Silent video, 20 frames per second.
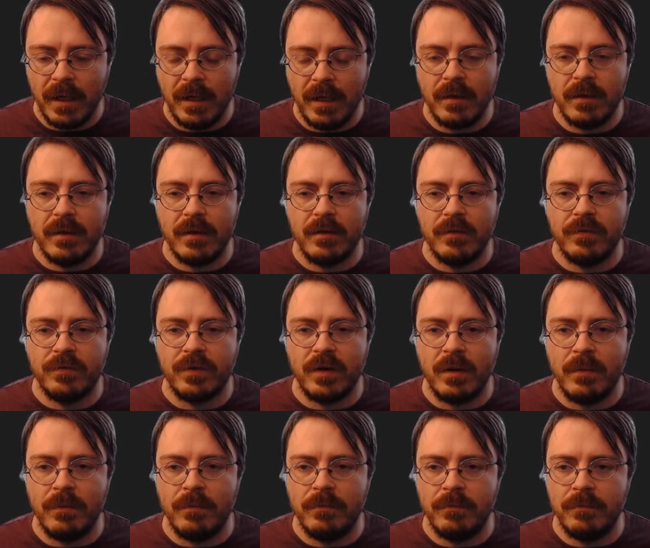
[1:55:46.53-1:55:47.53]
anything
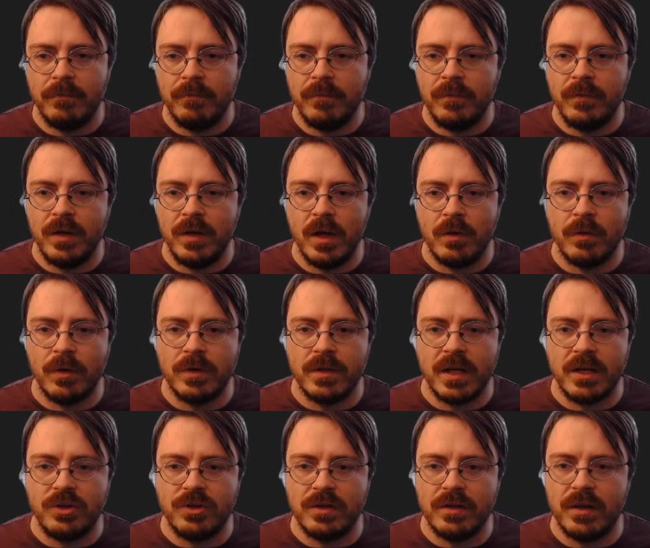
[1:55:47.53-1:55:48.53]
from no
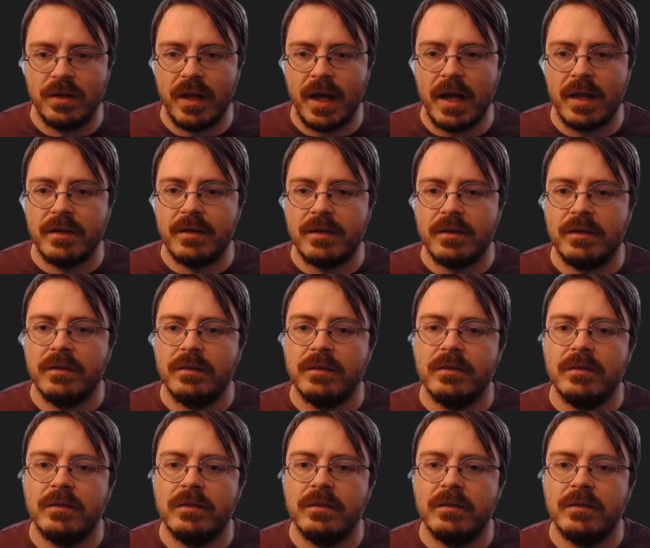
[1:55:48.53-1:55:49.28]
rotation to that.